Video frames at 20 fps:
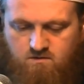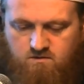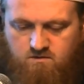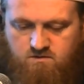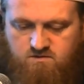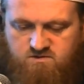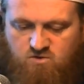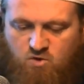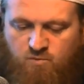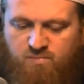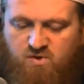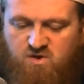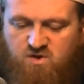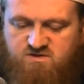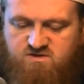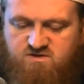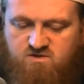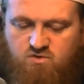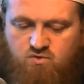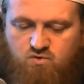So, a
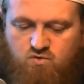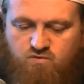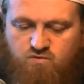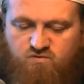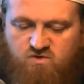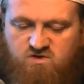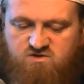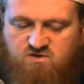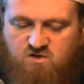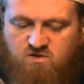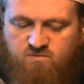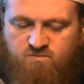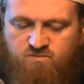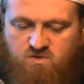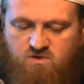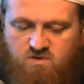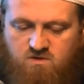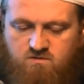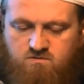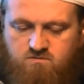person who, for
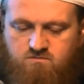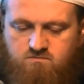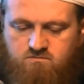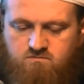example,